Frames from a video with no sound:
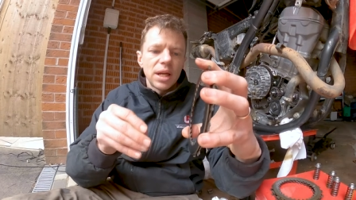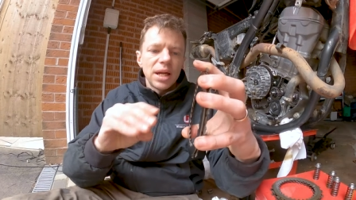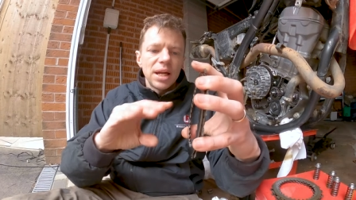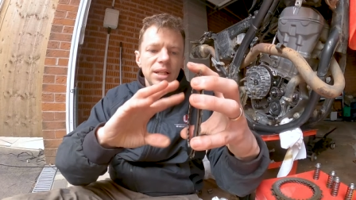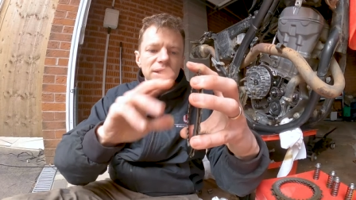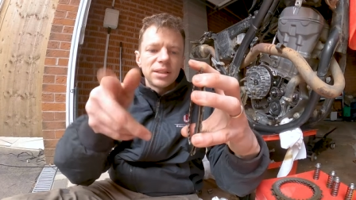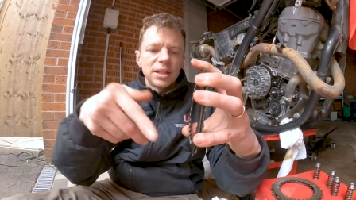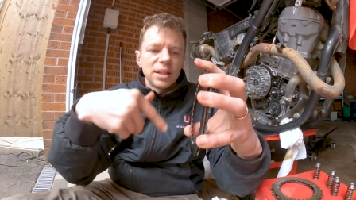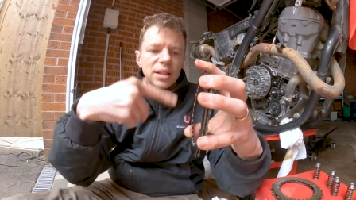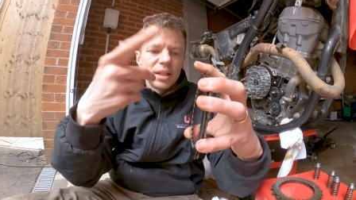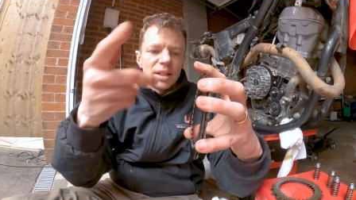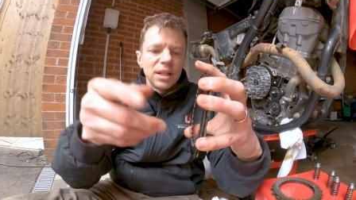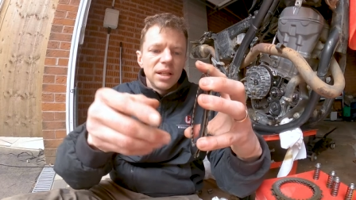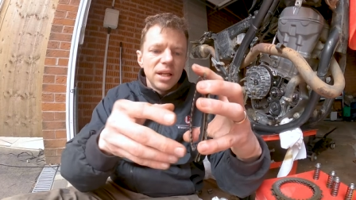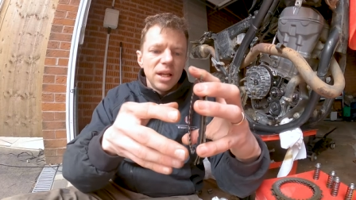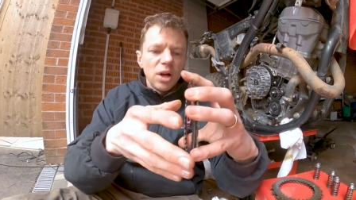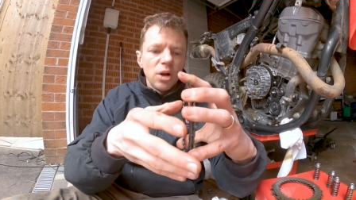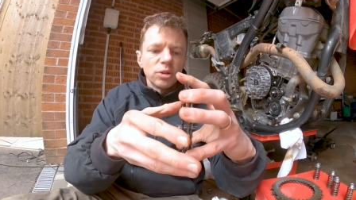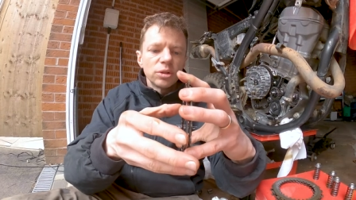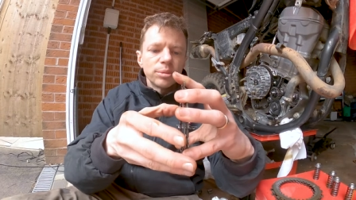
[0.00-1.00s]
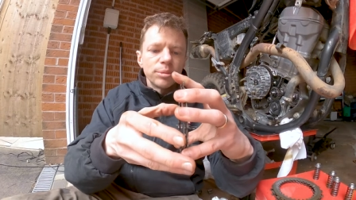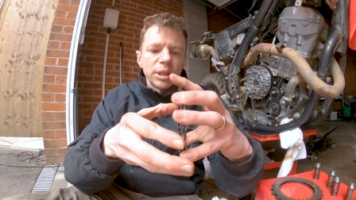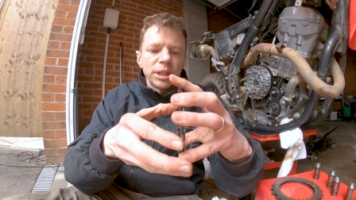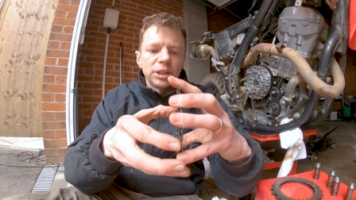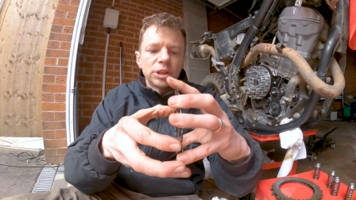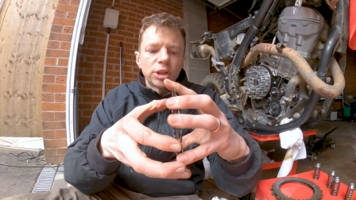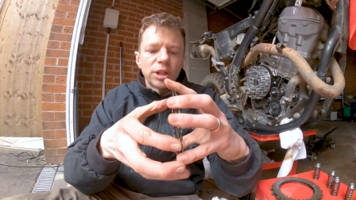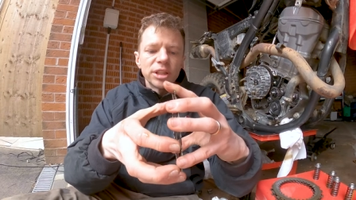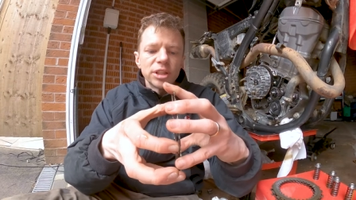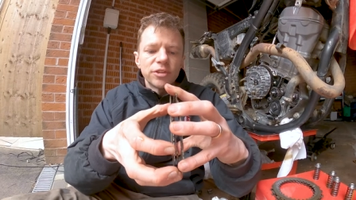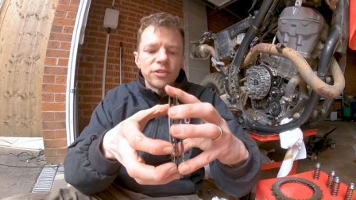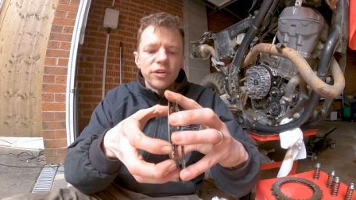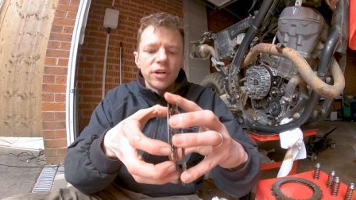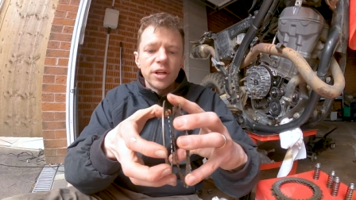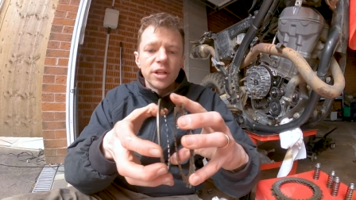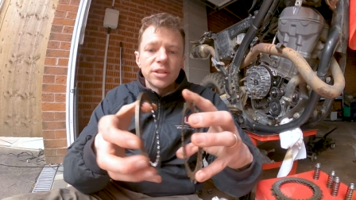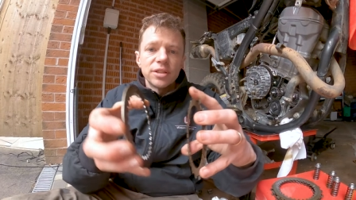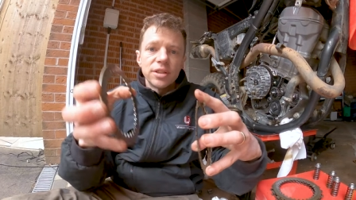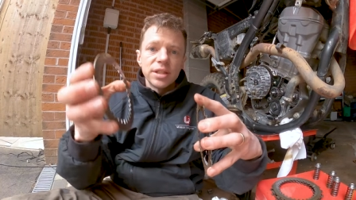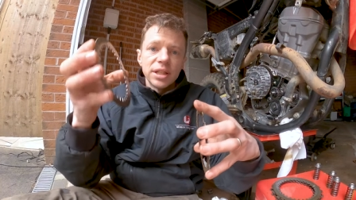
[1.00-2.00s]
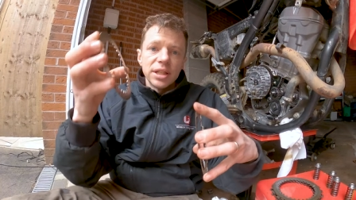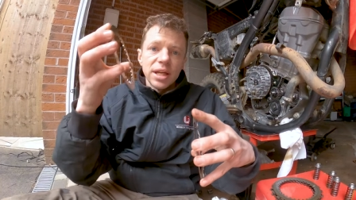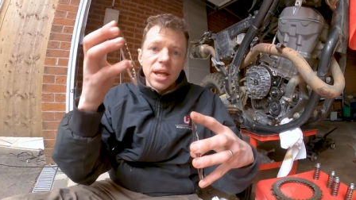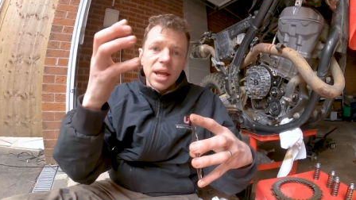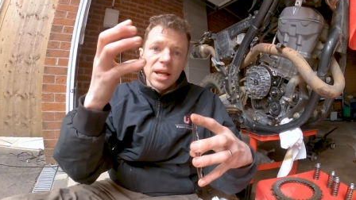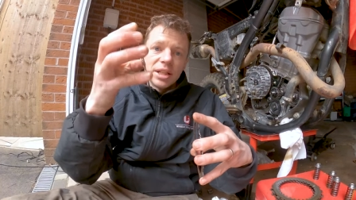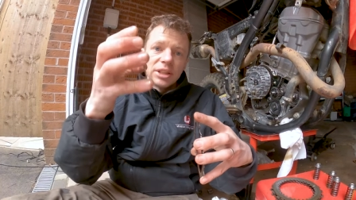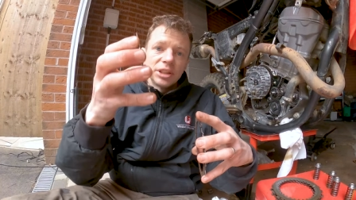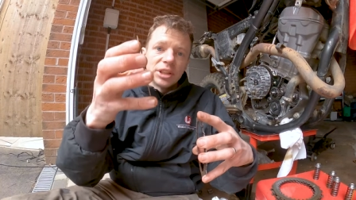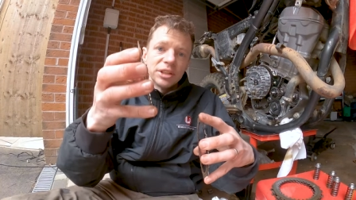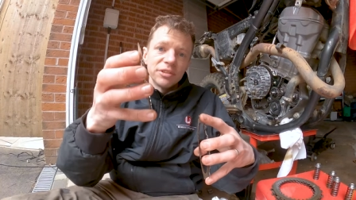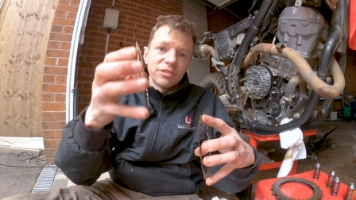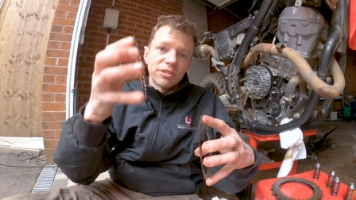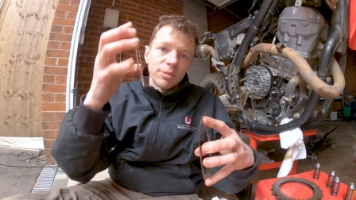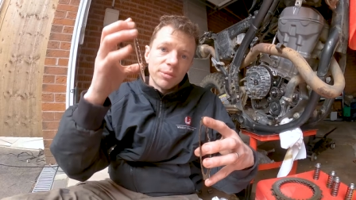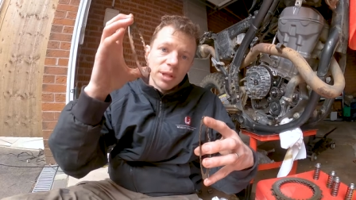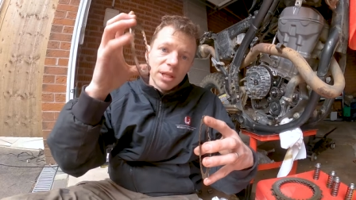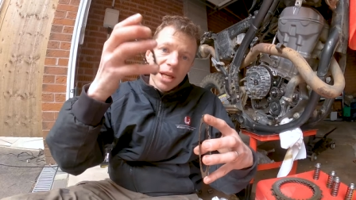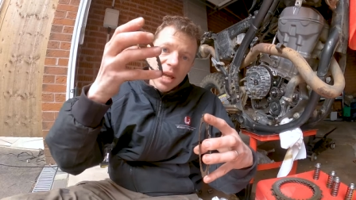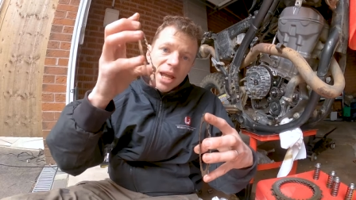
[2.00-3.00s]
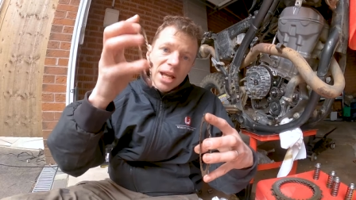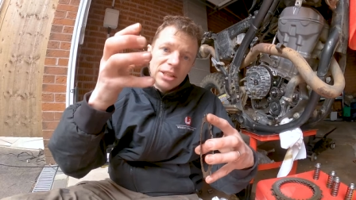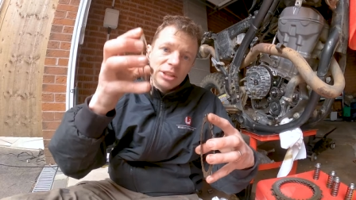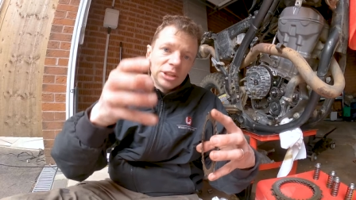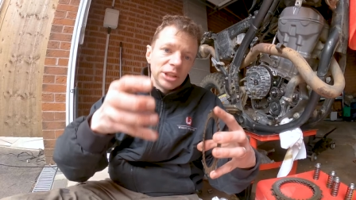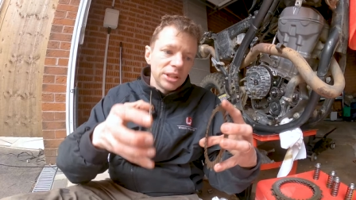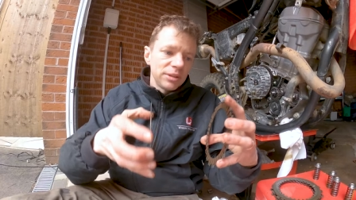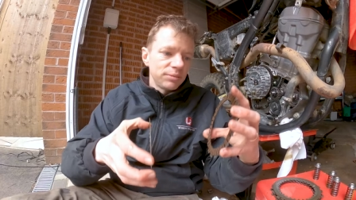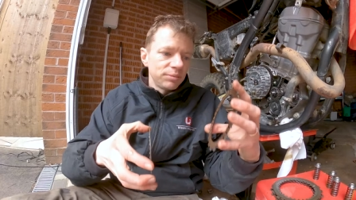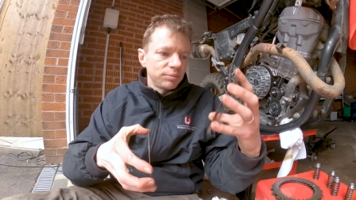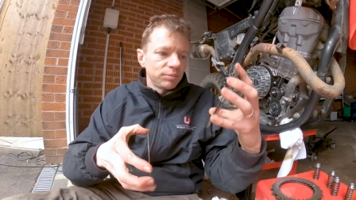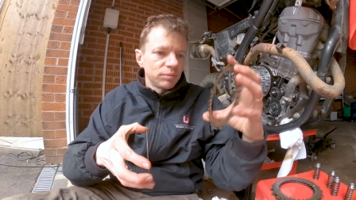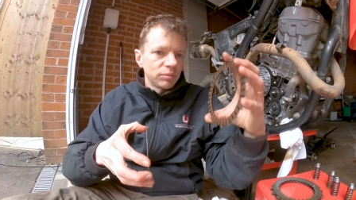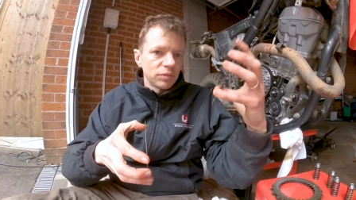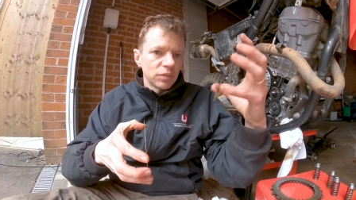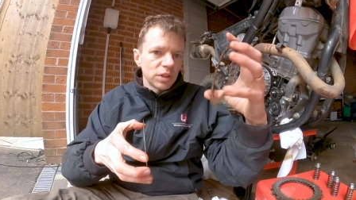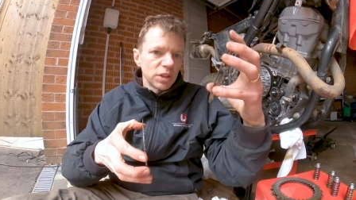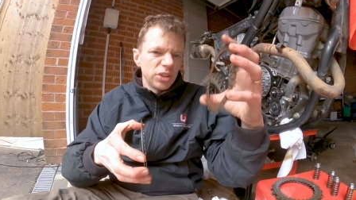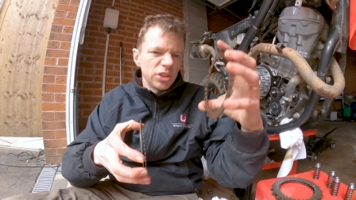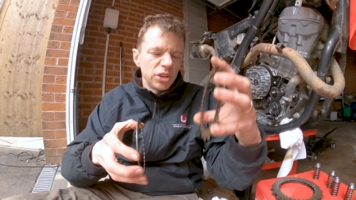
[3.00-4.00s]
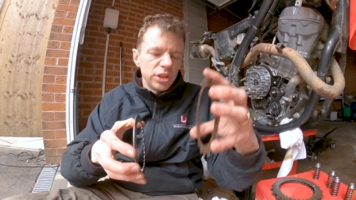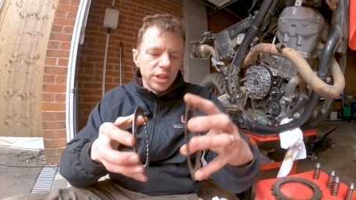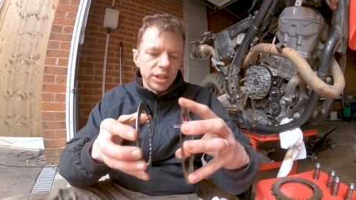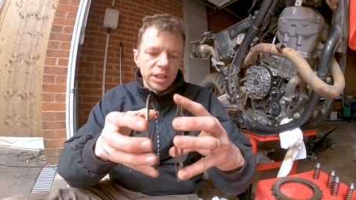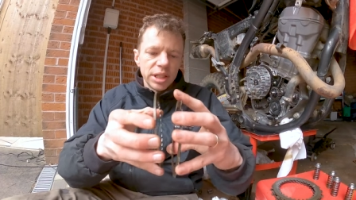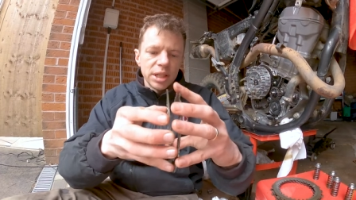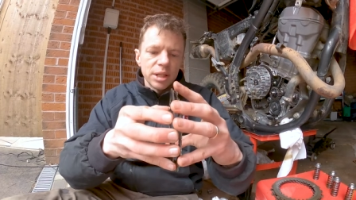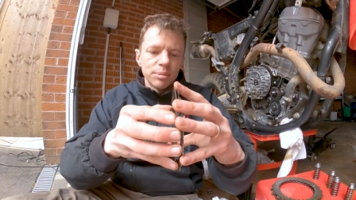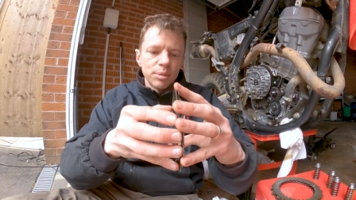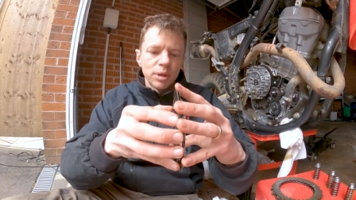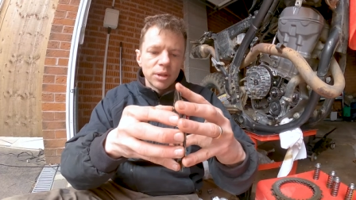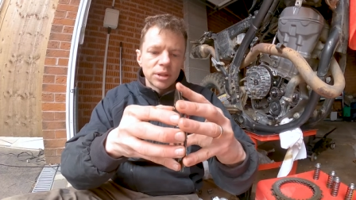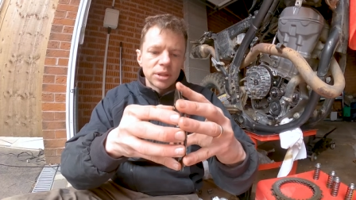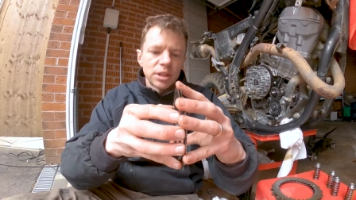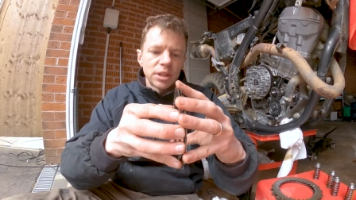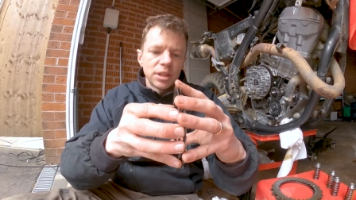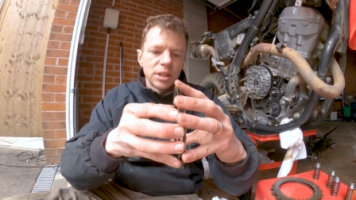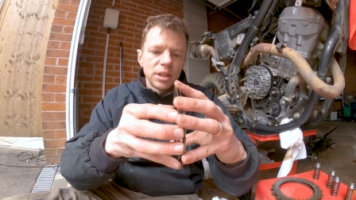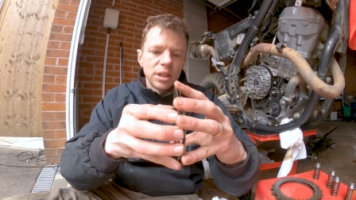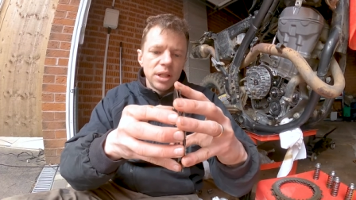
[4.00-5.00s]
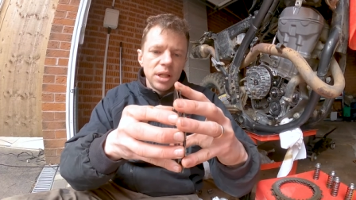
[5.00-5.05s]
and ultimately transfers the energy from the engine to the gearbox.